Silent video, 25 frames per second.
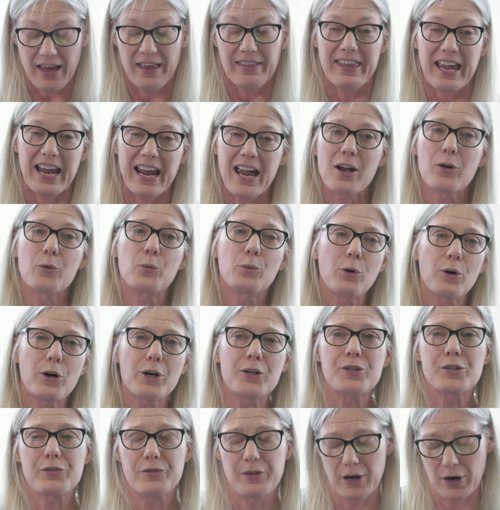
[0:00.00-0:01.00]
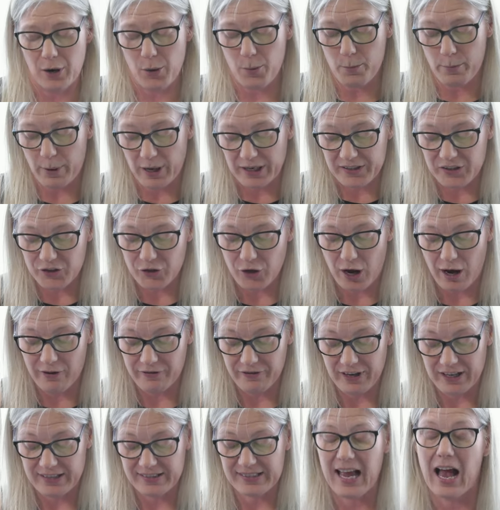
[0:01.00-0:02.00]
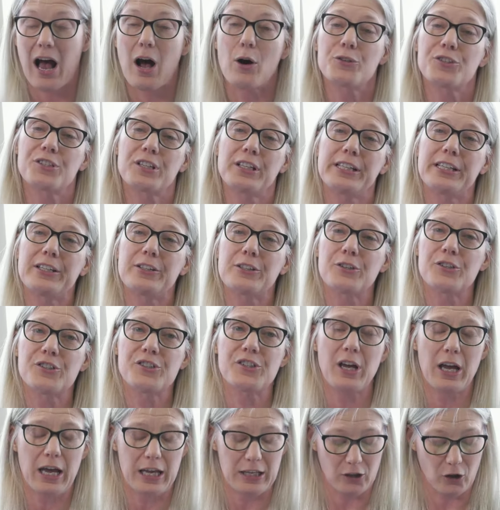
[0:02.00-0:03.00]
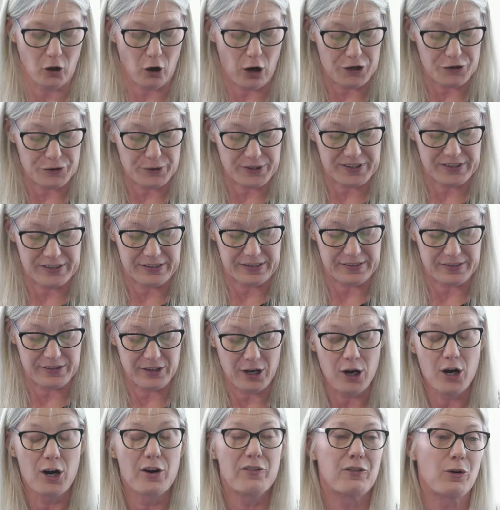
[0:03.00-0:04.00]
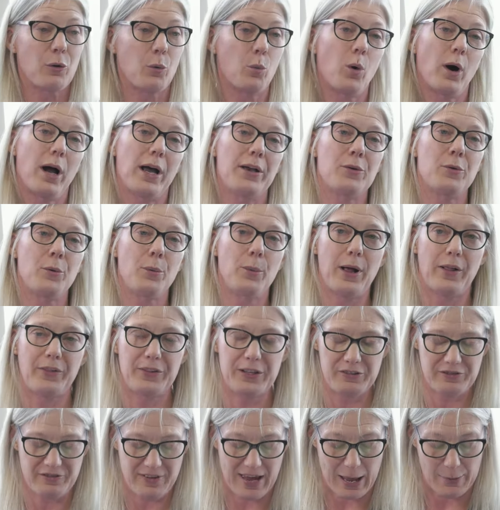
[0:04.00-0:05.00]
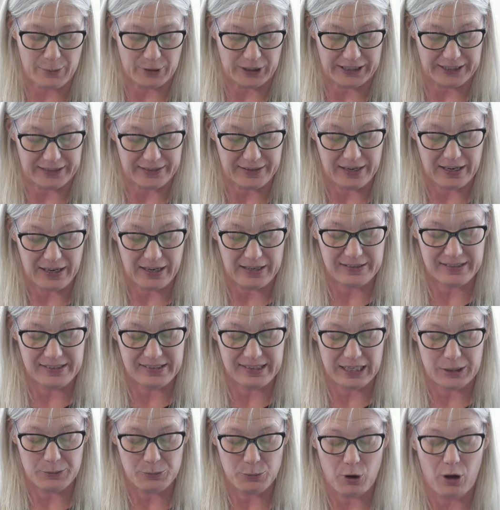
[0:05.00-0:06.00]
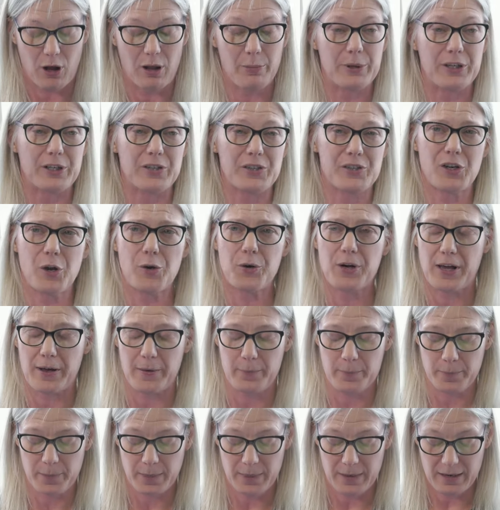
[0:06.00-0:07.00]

They had worked their butts off as house cleaners and laundresses for one wealthy family in St. Paul, Minnesota.